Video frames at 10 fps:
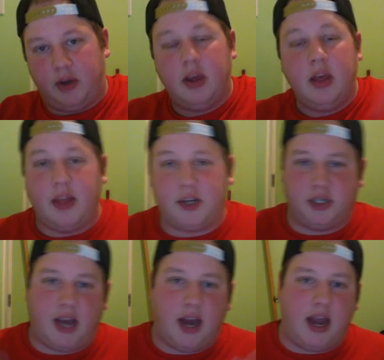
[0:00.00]
That's just
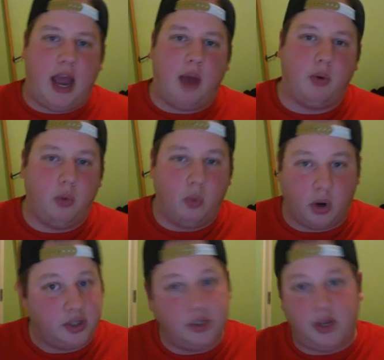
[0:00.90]
kind of how it works.
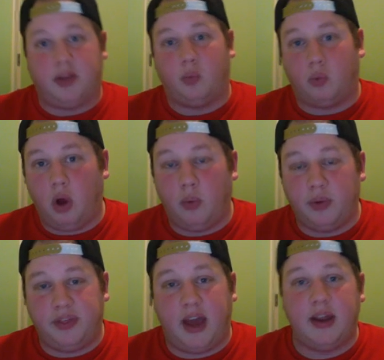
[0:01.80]
There's nothing wrong with that.